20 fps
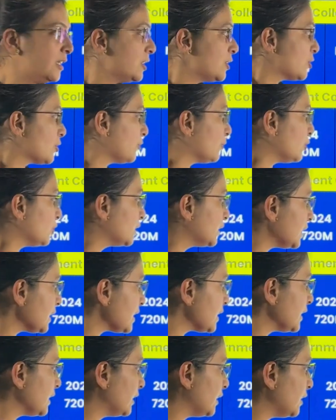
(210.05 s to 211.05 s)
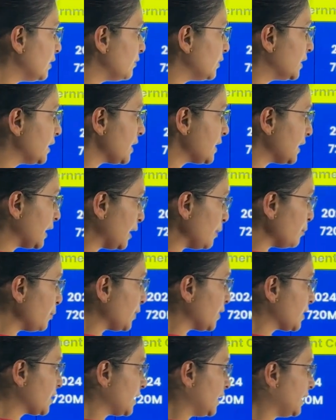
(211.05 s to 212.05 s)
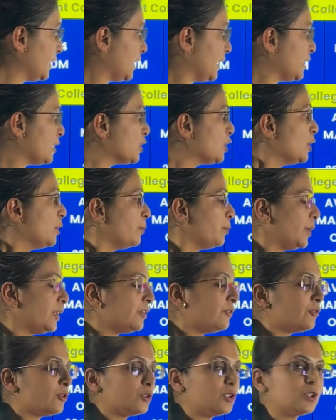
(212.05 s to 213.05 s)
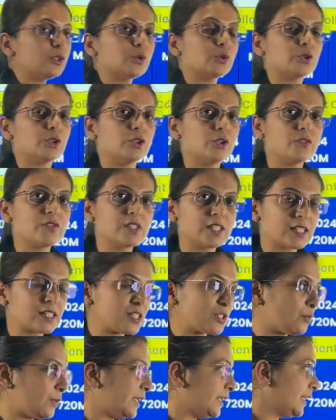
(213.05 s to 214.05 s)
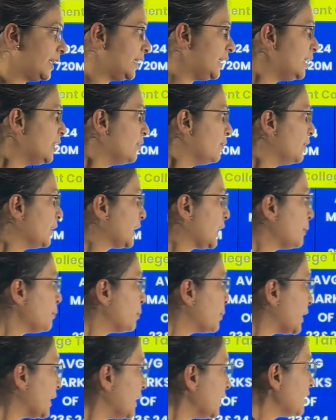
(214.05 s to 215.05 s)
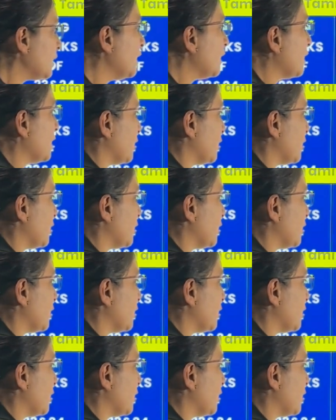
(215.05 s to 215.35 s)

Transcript: So for this year, with the same percentage, but for the total of 620, we can predict the